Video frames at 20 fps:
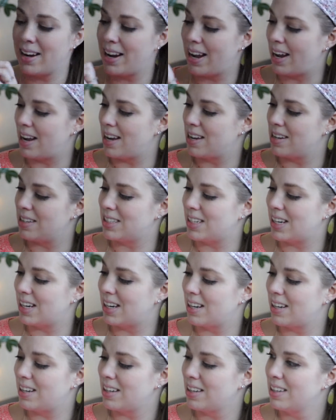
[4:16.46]

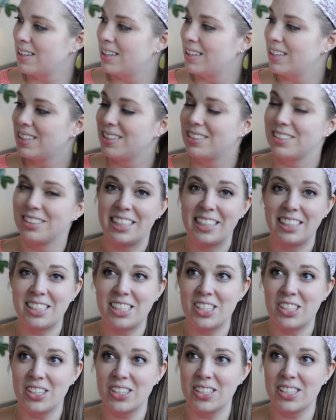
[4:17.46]
and
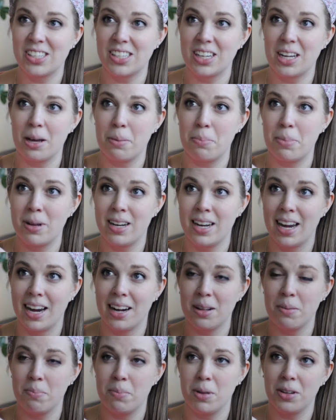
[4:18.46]
it's just a
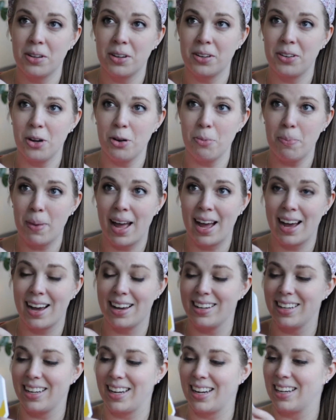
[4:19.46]
banana milk
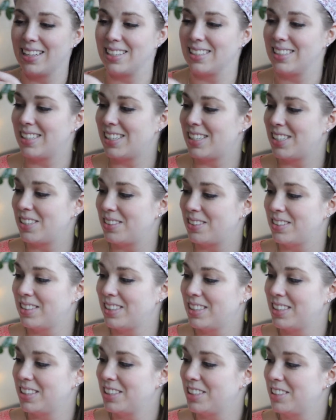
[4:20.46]
notepad, and
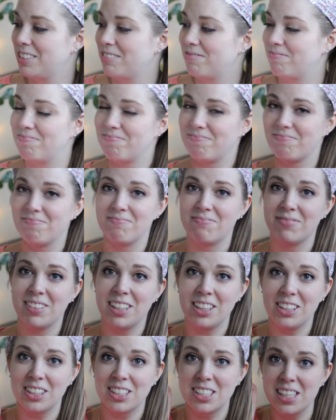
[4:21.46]

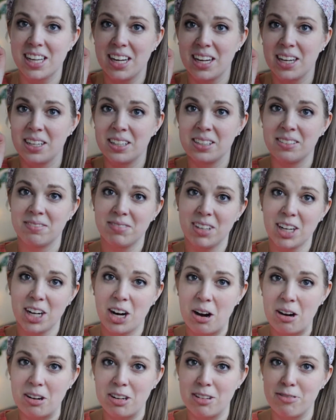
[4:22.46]
it looks like a
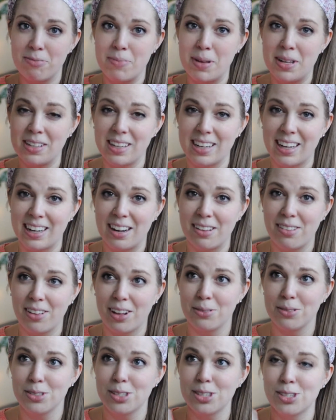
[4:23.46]
carton of milk, and I
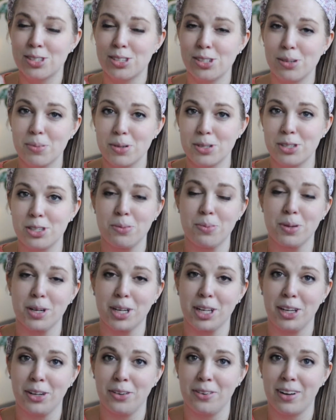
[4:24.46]
thought it was super, super
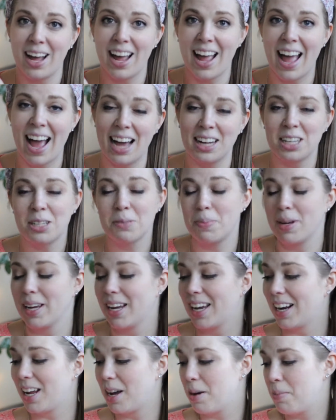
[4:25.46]
cute. I had to pick
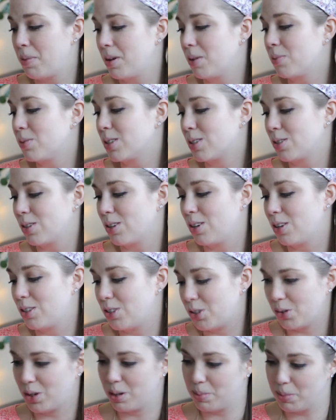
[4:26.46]
it up. It was
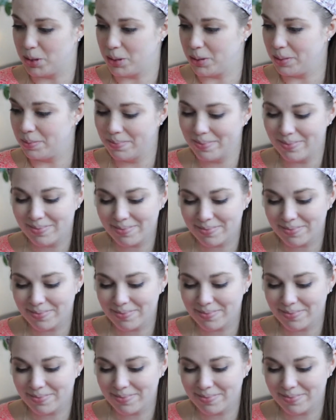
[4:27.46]
adorable.